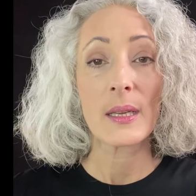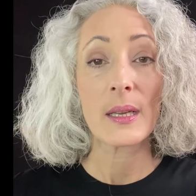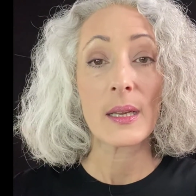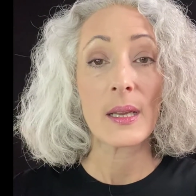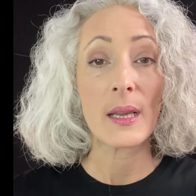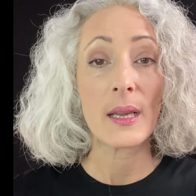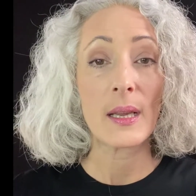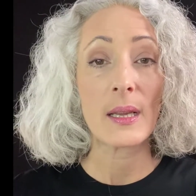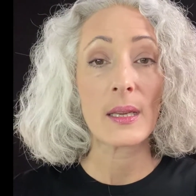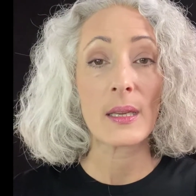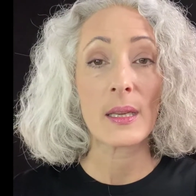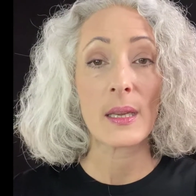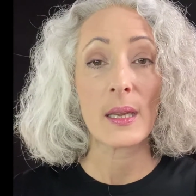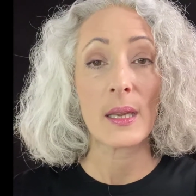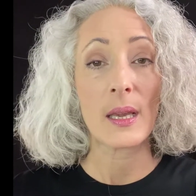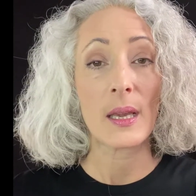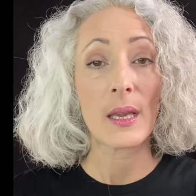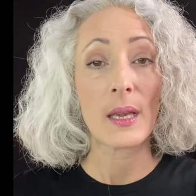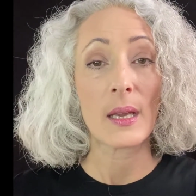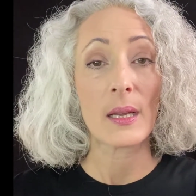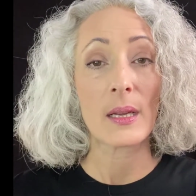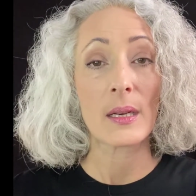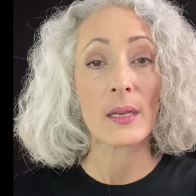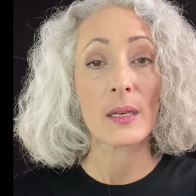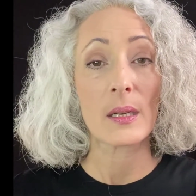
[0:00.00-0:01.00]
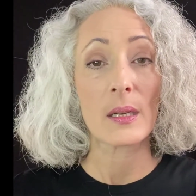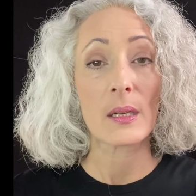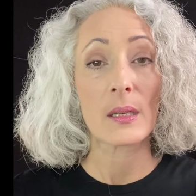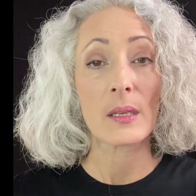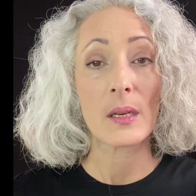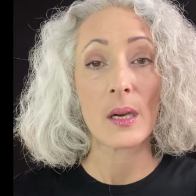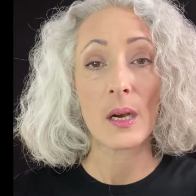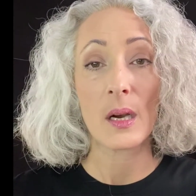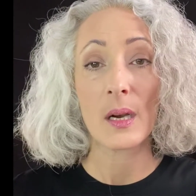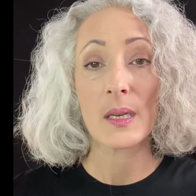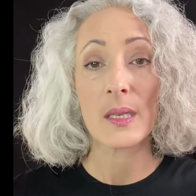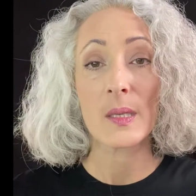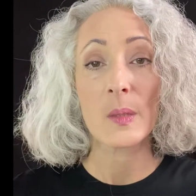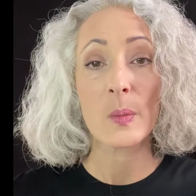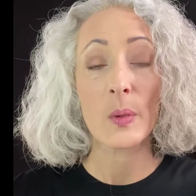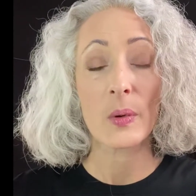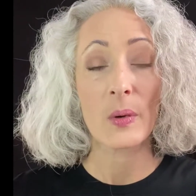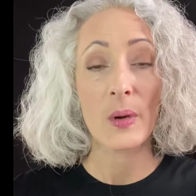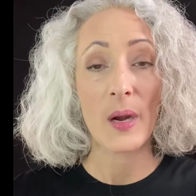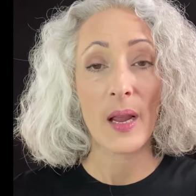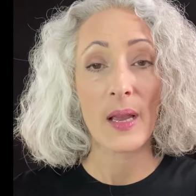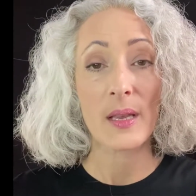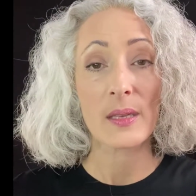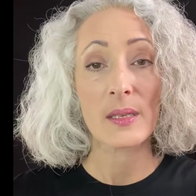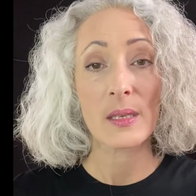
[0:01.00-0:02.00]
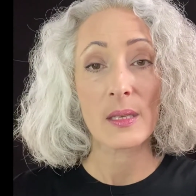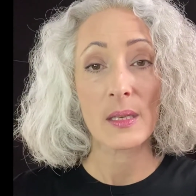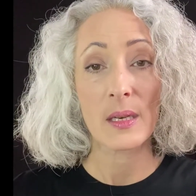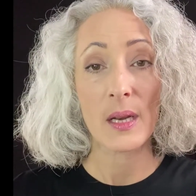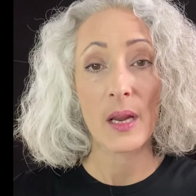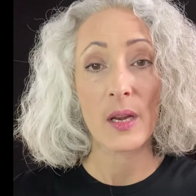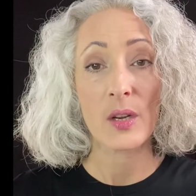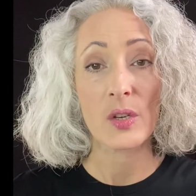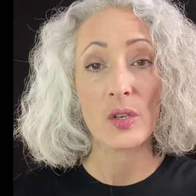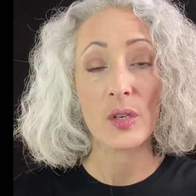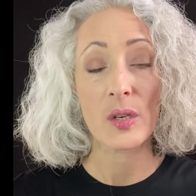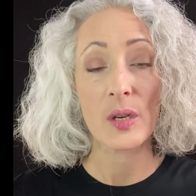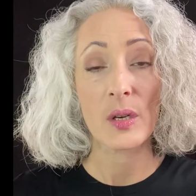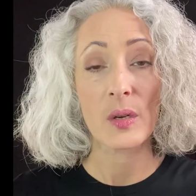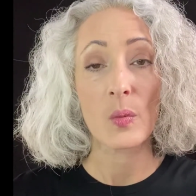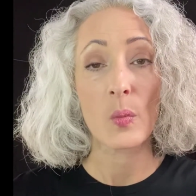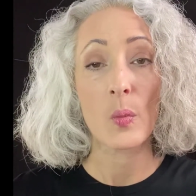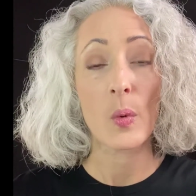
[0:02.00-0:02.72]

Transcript: It can cause procrastination,